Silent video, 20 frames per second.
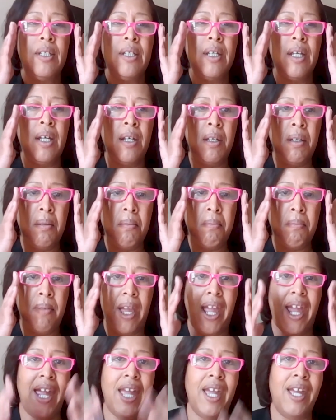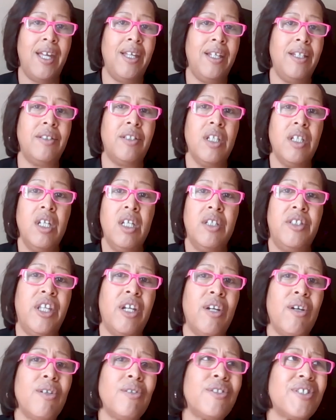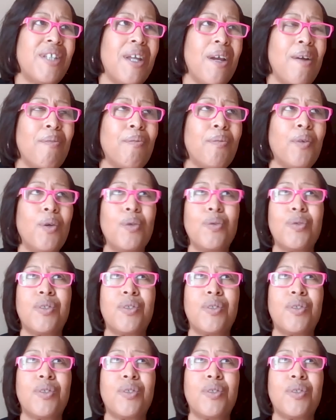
And there are several